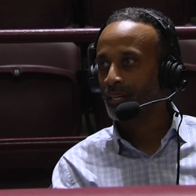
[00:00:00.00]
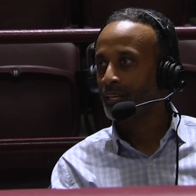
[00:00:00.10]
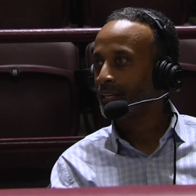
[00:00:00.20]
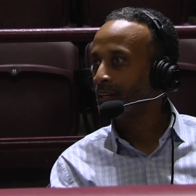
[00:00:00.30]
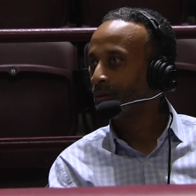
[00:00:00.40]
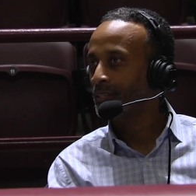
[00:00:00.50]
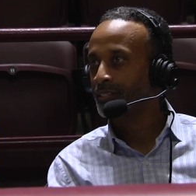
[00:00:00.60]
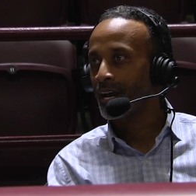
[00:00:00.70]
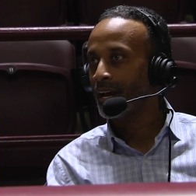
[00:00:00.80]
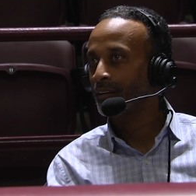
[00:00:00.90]
and you know, and
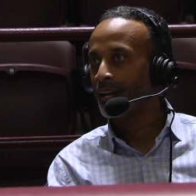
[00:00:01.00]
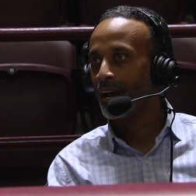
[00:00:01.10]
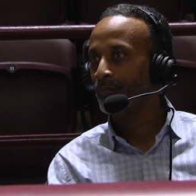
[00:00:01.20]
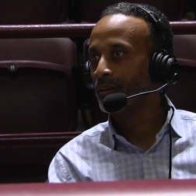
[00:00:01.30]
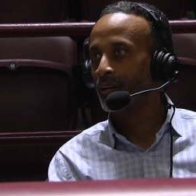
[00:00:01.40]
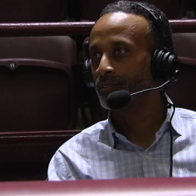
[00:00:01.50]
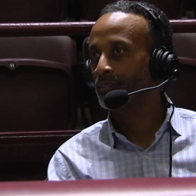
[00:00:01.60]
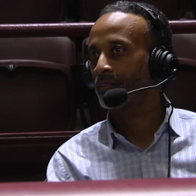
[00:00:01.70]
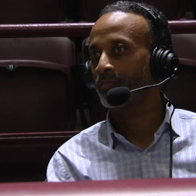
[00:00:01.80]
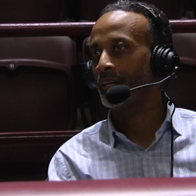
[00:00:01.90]
it's not not because
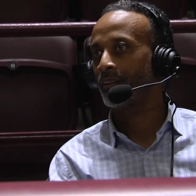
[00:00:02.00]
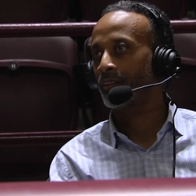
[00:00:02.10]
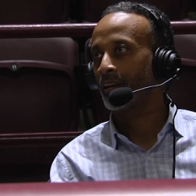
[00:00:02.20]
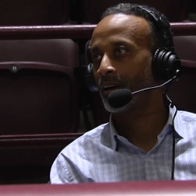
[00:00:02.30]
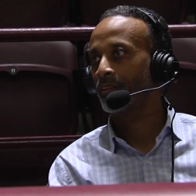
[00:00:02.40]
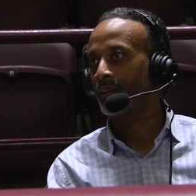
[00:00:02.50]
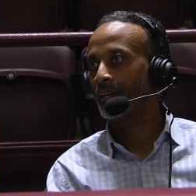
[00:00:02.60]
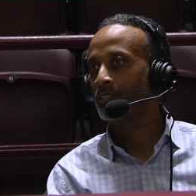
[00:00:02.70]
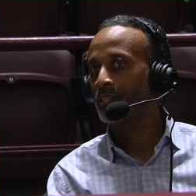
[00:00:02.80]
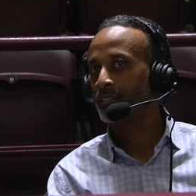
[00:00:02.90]
of anything other
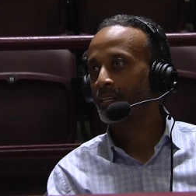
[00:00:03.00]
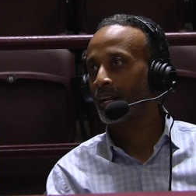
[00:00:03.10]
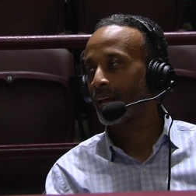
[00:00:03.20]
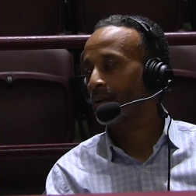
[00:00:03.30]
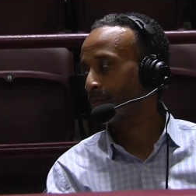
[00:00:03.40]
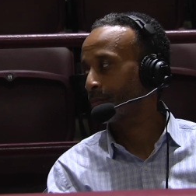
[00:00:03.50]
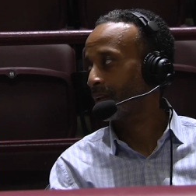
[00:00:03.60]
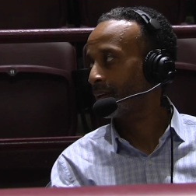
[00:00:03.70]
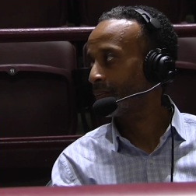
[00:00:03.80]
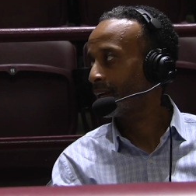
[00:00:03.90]
than she's just got a lot on her
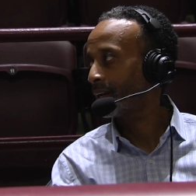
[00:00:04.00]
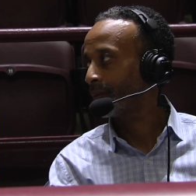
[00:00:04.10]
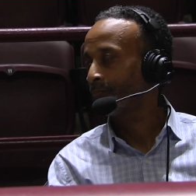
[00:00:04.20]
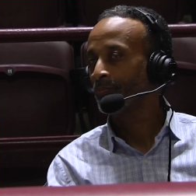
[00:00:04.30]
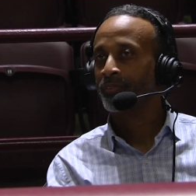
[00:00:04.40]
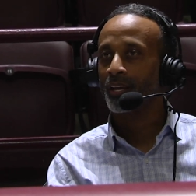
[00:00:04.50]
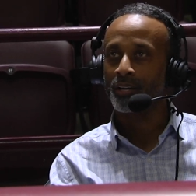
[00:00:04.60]
plate right sure. now.